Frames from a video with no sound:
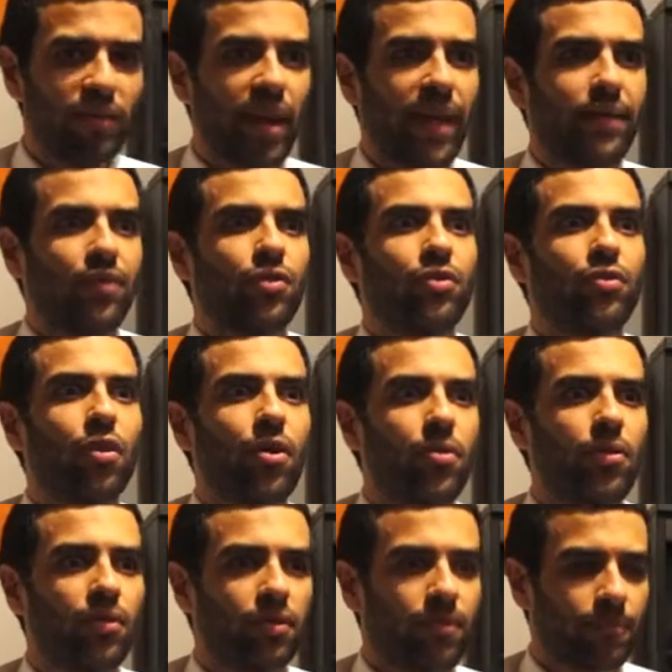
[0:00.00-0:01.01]
like
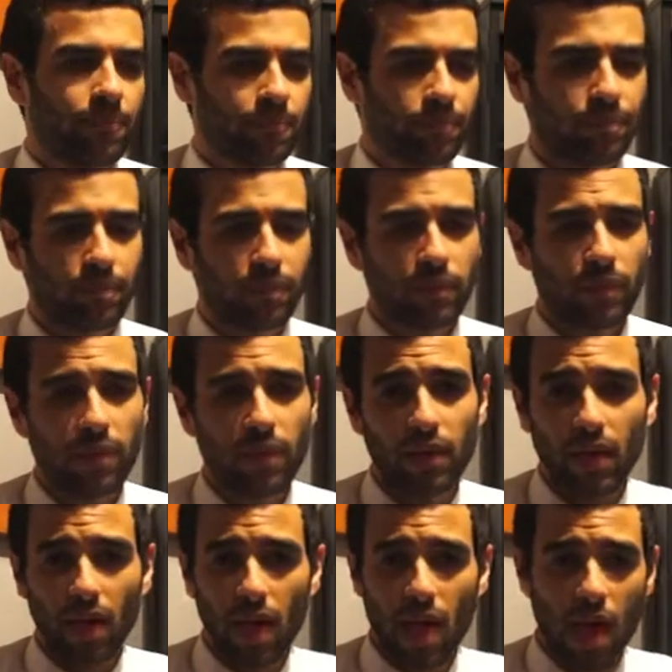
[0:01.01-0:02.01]
strokes,
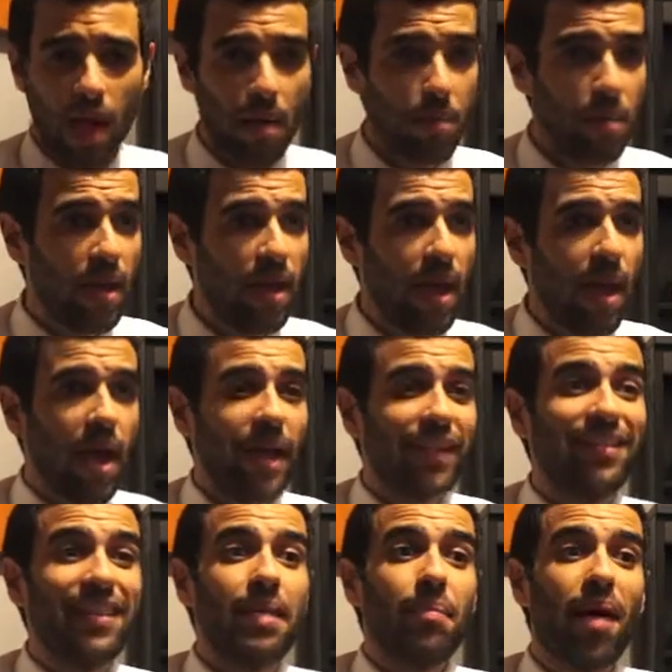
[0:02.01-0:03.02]

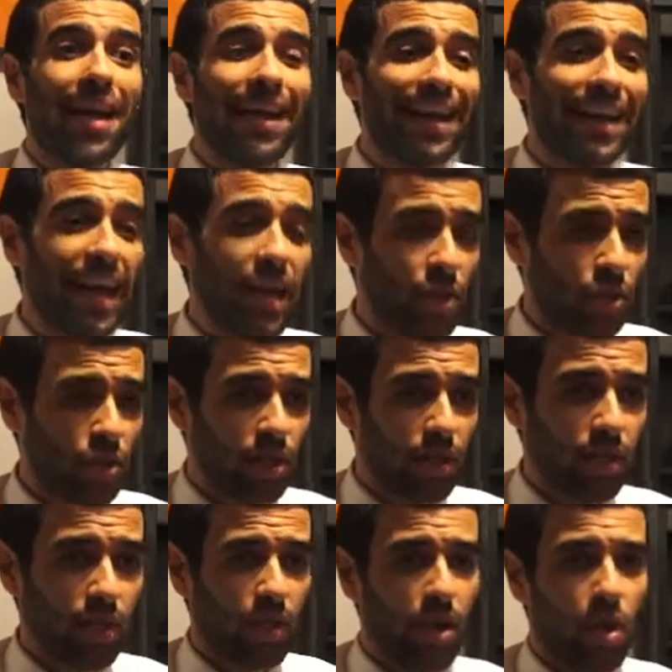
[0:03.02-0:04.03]

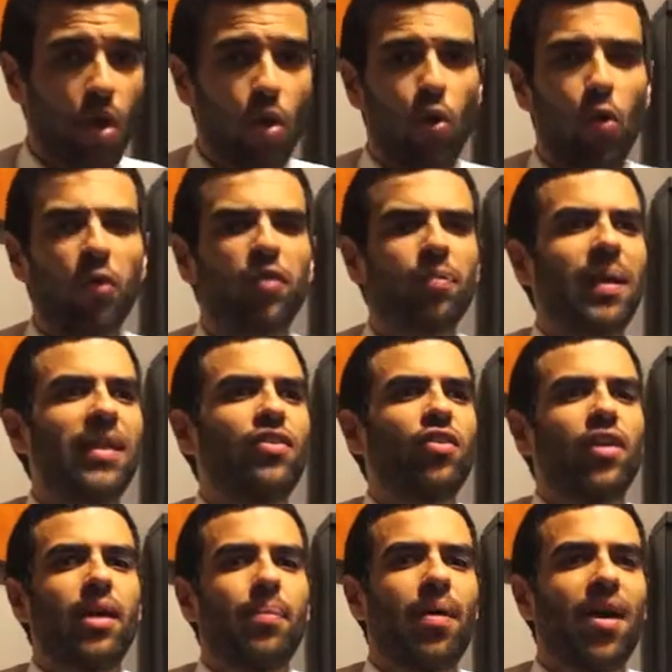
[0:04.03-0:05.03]
demyelination, or
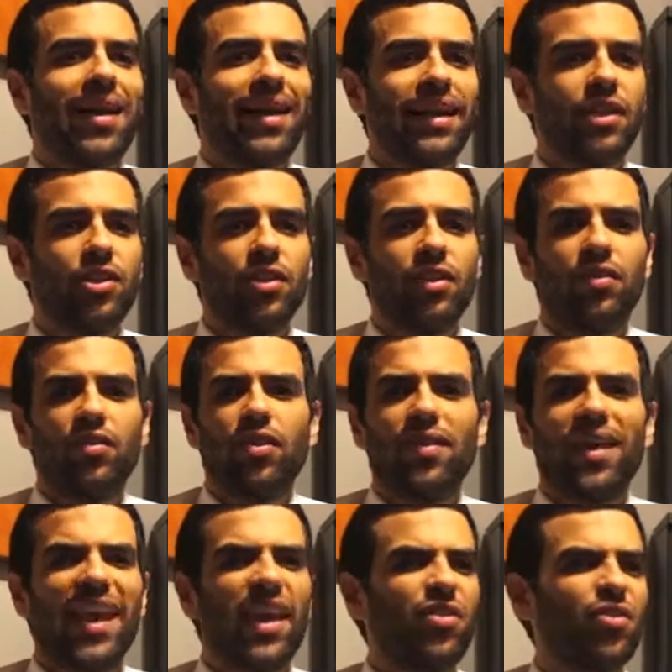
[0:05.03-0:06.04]
space-occupying lesions. So
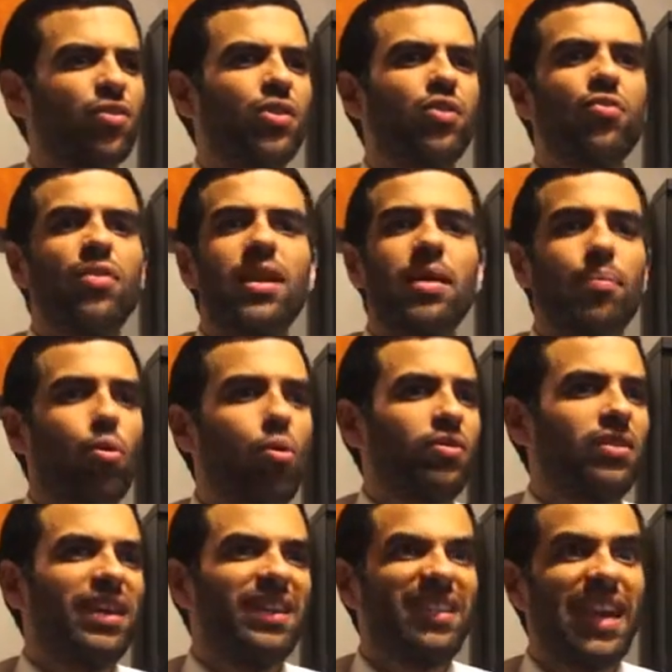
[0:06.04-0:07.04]
the history is really
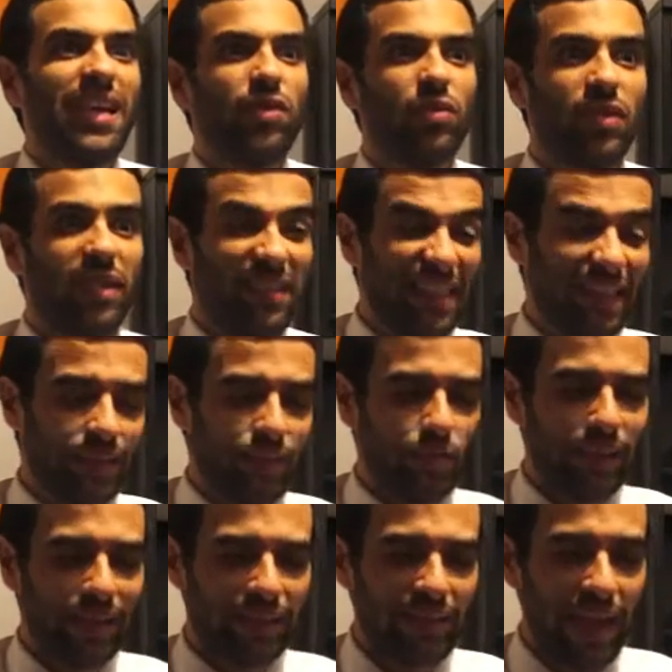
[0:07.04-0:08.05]
important
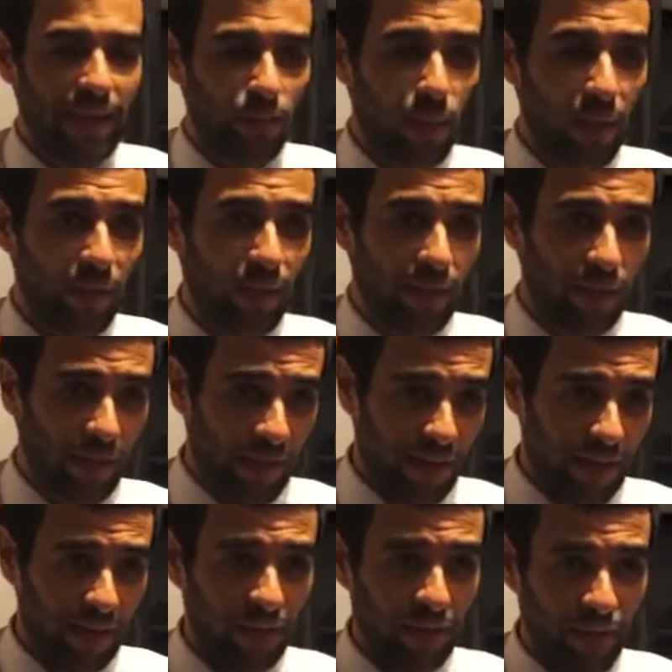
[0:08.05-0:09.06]
to dictate whether
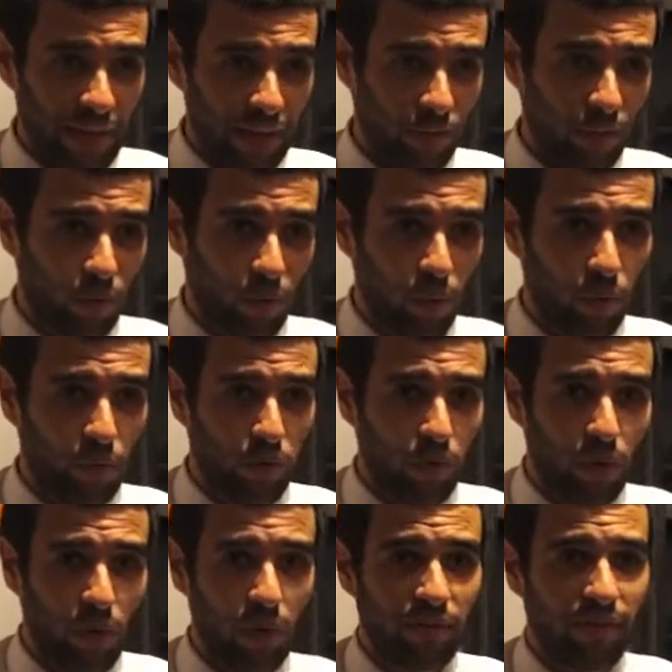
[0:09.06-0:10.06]
it's a central cause
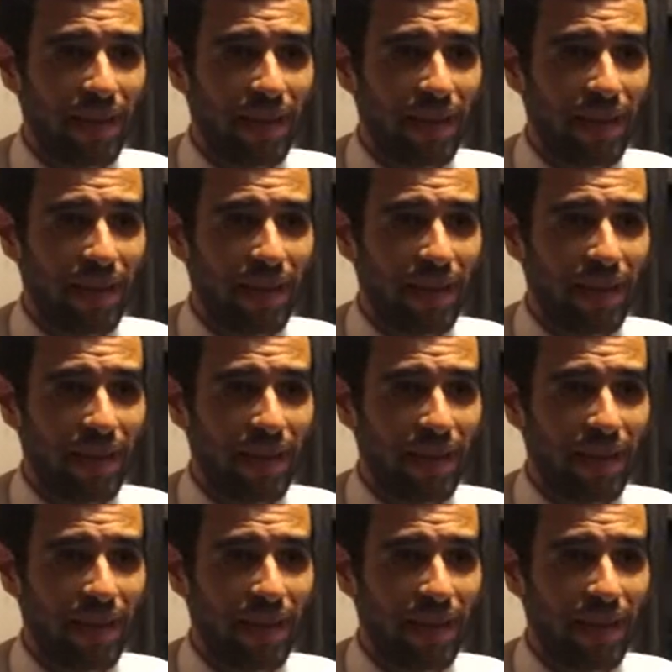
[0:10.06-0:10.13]
or not.